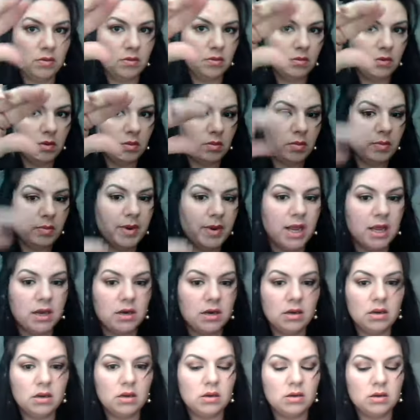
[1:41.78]
Rubber band.
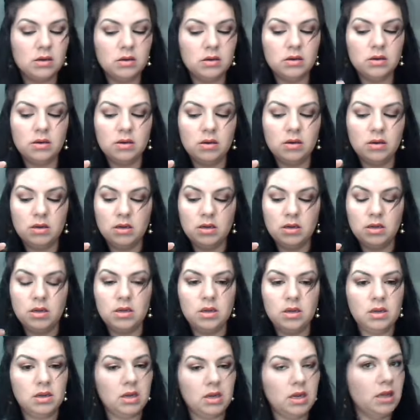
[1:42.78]

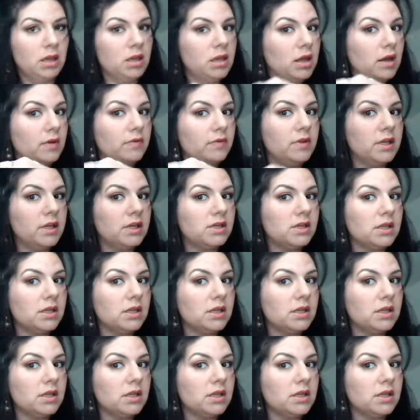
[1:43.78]
I love these